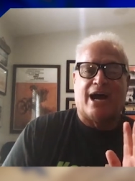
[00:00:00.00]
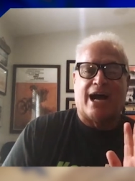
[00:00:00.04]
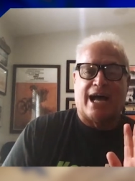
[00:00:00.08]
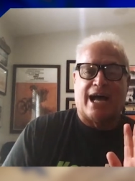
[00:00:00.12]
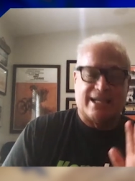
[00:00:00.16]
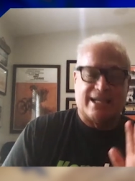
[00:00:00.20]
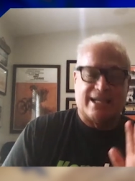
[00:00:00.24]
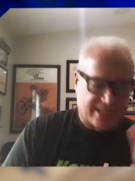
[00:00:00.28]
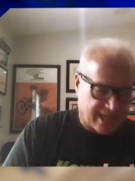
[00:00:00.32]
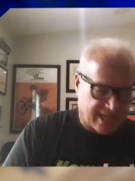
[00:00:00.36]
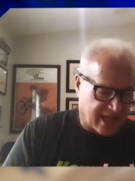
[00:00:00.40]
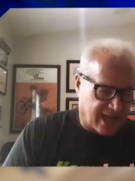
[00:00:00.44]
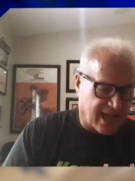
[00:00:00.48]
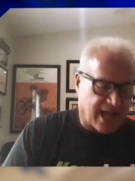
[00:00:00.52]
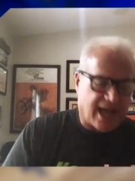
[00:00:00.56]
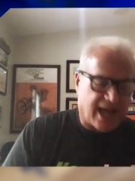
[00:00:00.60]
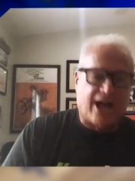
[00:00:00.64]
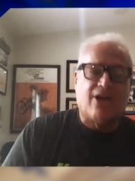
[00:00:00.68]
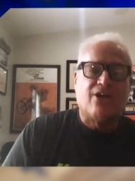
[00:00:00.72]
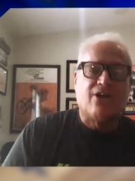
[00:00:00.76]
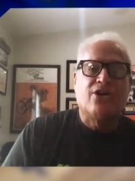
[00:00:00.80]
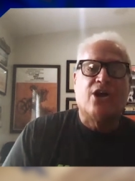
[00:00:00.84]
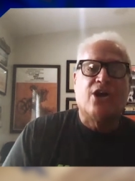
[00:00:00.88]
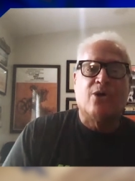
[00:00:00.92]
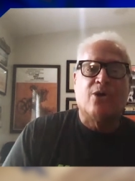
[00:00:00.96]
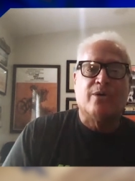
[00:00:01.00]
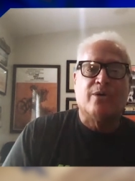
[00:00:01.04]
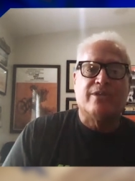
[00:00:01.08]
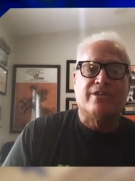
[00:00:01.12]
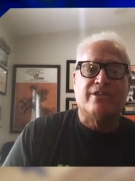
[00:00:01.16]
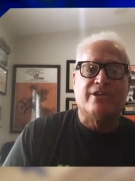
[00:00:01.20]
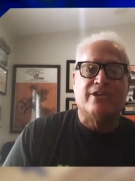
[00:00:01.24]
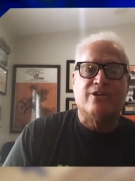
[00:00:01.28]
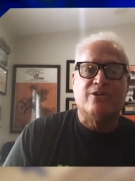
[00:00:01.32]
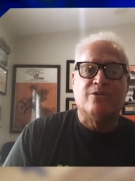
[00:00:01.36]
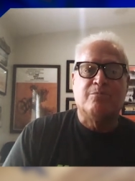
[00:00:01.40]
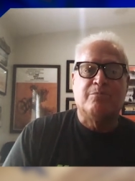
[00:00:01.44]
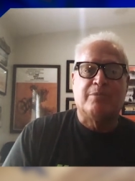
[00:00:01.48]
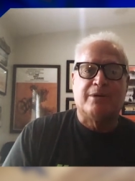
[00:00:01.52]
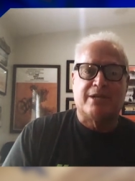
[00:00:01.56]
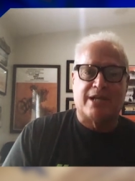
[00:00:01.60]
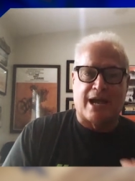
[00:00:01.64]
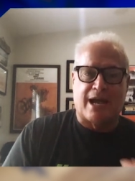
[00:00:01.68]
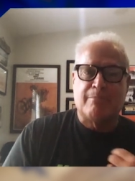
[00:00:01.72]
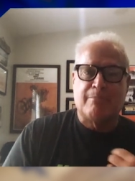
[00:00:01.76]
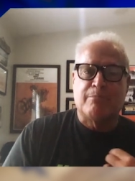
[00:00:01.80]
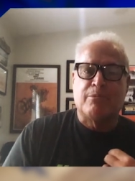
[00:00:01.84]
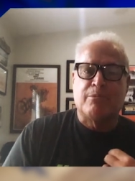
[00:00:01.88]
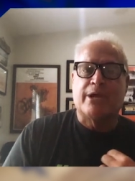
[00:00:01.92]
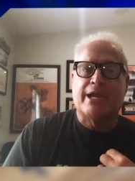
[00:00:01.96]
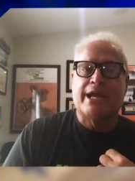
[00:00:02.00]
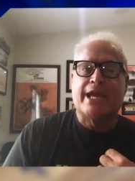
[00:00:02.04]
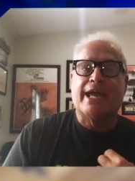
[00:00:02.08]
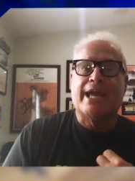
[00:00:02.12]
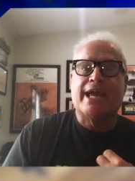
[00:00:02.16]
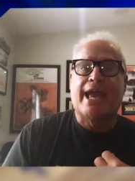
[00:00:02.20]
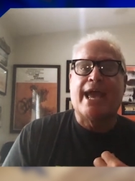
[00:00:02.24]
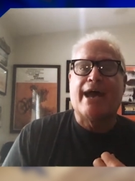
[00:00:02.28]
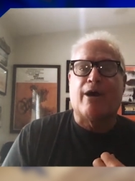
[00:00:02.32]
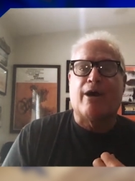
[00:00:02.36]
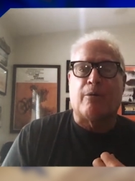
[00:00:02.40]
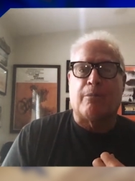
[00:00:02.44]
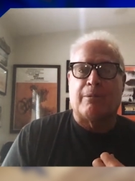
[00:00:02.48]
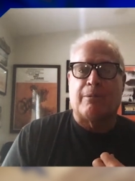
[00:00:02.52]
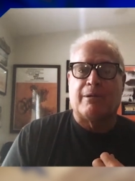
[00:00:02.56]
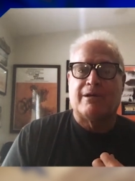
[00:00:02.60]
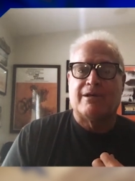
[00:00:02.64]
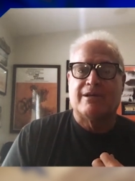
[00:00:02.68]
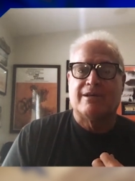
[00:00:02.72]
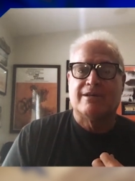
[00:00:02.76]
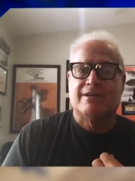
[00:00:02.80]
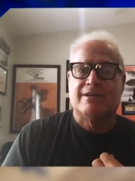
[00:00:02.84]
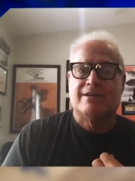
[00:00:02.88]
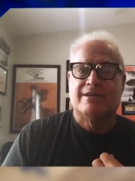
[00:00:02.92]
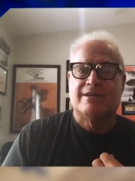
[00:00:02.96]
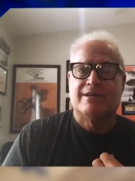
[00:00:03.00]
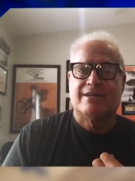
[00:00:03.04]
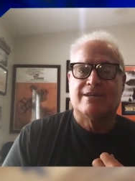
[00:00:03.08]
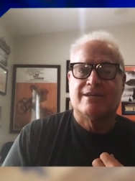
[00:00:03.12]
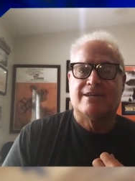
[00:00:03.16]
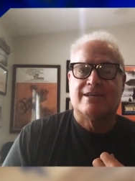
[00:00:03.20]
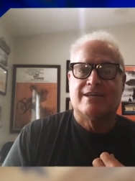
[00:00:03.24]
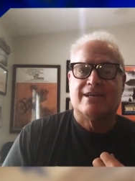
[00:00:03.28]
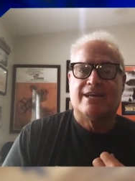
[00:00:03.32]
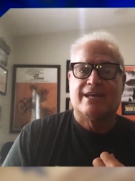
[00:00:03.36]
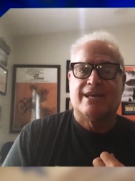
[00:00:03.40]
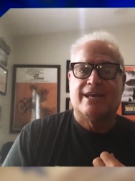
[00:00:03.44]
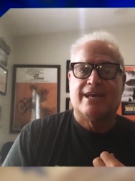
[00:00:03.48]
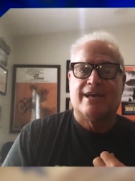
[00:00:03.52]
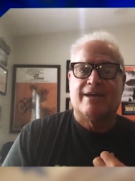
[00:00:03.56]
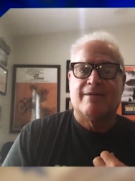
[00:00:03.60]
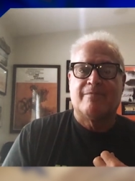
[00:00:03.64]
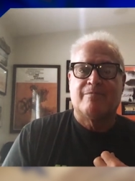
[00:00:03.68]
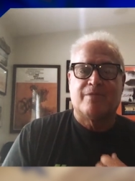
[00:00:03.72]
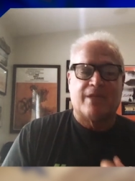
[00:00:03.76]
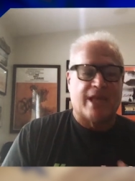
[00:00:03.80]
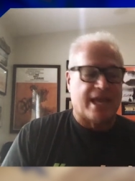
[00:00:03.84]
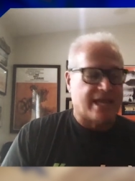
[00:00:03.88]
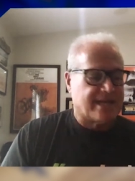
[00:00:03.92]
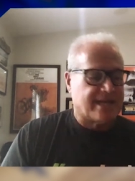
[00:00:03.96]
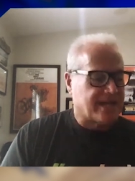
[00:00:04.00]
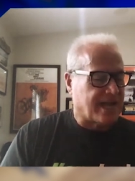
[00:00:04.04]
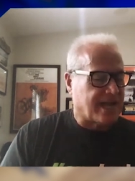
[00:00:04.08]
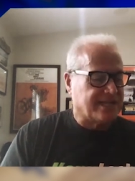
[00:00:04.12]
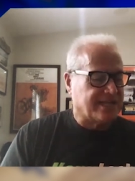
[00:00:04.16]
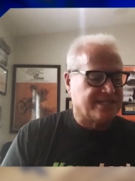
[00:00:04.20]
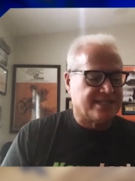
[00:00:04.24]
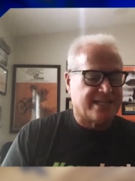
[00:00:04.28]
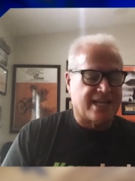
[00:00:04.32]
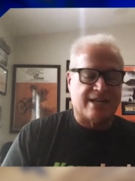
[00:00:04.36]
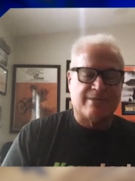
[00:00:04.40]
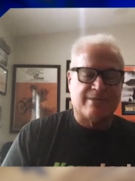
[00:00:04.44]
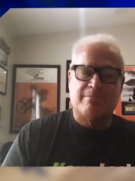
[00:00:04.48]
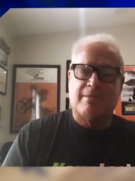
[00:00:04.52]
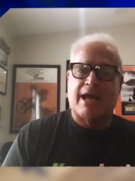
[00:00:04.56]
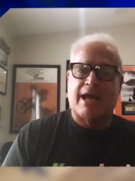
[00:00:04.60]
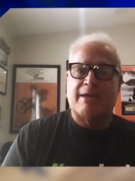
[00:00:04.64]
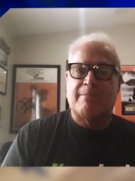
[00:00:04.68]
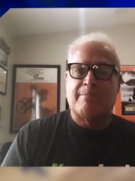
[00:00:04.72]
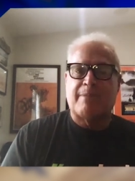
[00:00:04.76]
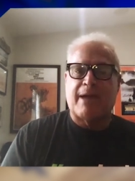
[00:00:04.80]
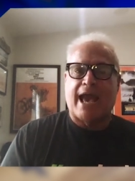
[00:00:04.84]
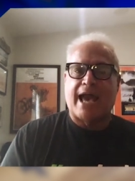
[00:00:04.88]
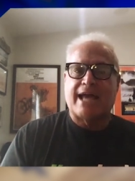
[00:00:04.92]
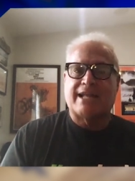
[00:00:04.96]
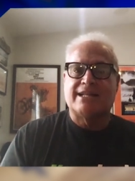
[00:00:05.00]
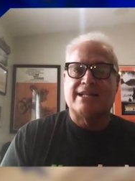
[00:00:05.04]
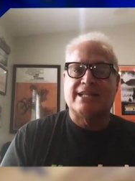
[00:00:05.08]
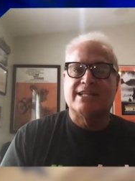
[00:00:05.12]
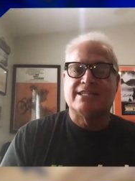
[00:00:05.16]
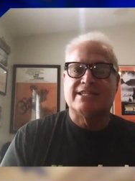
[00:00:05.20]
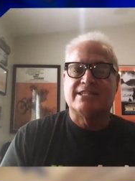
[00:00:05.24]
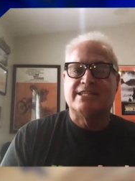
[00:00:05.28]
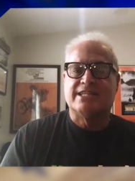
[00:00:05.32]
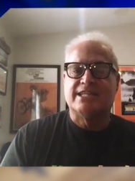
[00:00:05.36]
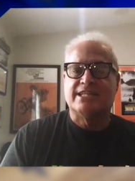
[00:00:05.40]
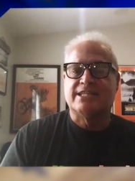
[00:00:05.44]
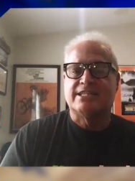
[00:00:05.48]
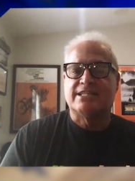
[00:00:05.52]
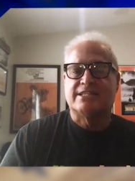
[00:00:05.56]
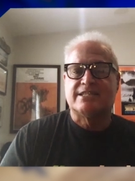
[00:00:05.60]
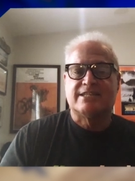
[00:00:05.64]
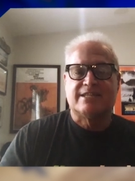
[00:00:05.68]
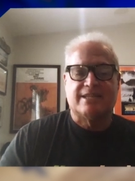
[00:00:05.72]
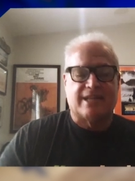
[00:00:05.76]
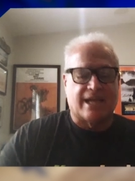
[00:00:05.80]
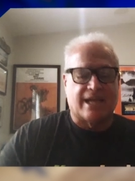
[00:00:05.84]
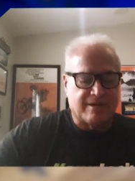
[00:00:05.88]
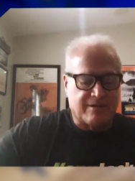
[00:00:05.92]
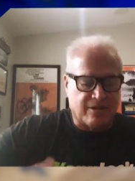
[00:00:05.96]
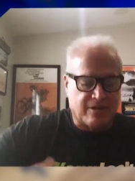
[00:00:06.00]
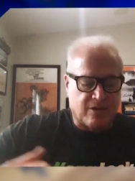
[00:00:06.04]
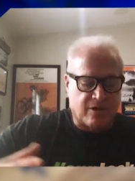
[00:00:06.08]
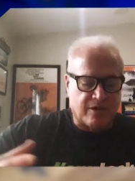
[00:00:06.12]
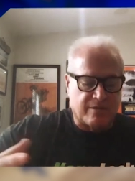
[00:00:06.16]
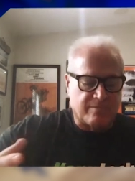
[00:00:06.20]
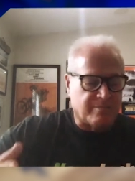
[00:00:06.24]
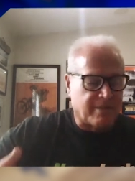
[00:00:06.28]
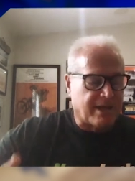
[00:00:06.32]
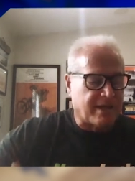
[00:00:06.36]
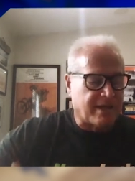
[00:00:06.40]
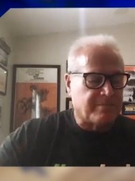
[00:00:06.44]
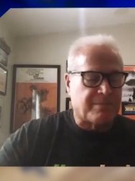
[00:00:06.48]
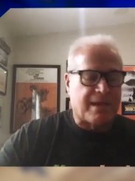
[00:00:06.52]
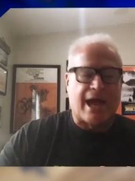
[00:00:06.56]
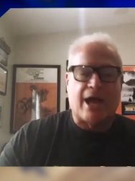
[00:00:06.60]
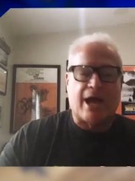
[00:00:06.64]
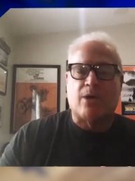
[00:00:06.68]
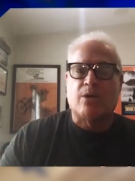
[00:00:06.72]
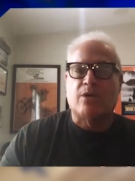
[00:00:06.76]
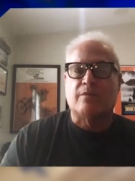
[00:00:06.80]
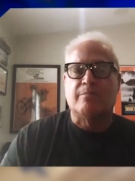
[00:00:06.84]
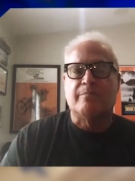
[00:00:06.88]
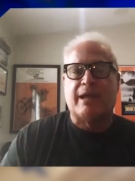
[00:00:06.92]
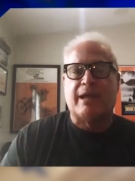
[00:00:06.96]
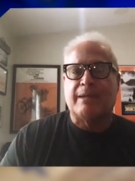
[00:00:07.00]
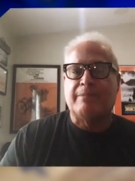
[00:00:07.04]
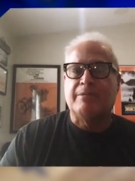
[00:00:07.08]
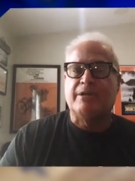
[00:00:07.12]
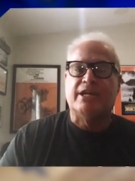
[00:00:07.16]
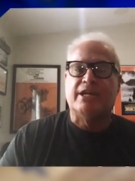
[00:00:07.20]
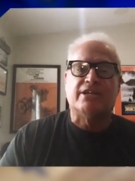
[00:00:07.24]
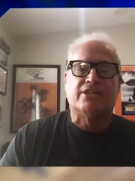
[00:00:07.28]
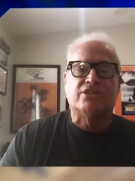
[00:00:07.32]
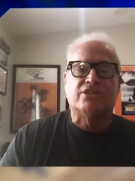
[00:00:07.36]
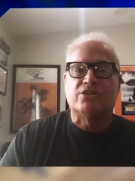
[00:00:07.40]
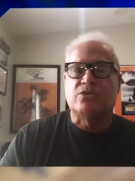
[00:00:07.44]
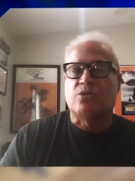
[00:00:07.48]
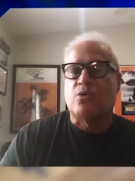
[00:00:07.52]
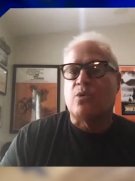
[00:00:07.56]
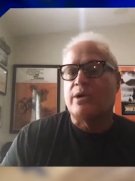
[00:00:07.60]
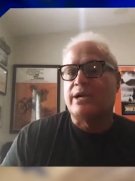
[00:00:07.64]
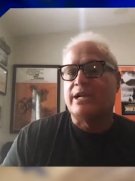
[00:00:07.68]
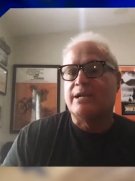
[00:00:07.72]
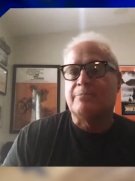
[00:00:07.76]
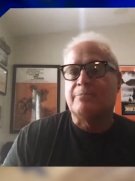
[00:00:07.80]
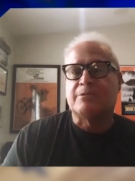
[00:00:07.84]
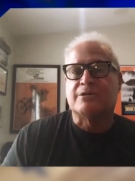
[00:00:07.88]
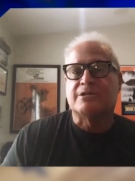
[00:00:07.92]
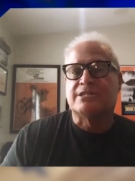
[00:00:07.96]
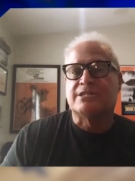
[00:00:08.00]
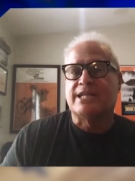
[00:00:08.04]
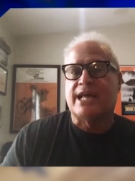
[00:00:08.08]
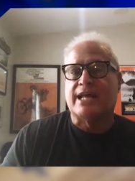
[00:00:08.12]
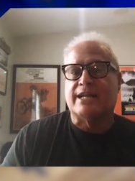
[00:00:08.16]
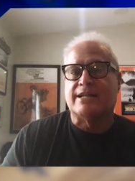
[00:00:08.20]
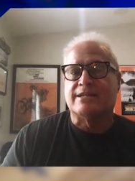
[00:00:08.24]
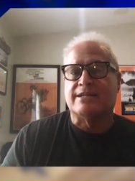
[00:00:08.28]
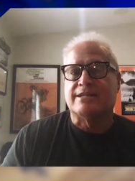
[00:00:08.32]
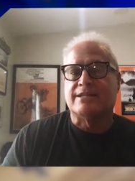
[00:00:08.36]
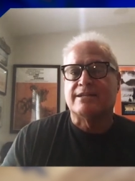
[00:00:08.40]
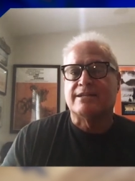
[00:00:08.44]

I said, I'll go with you, but I'm bringing help. And I set my paddle assist on my power maybe at 20%.